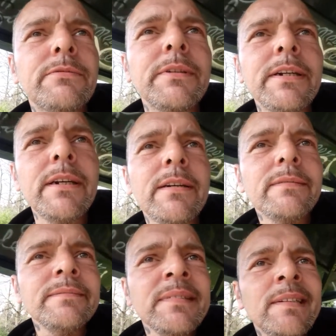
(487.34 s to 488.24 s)
week.
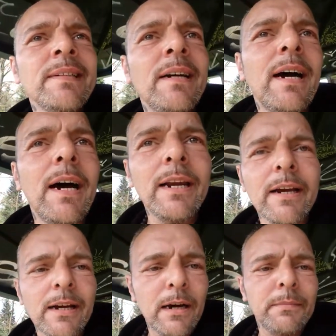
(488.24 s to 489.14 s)
And
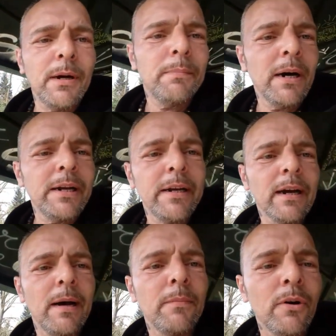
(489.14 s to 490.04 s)
I got my body
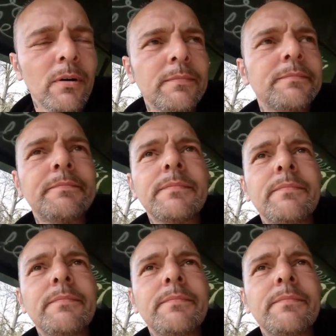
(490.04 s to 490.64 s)
cam on.